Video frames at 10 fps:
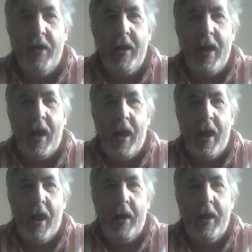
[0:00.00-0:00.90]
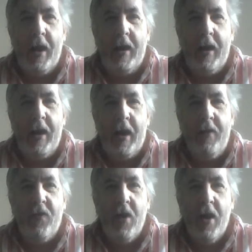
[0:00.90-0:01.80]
didn't leave.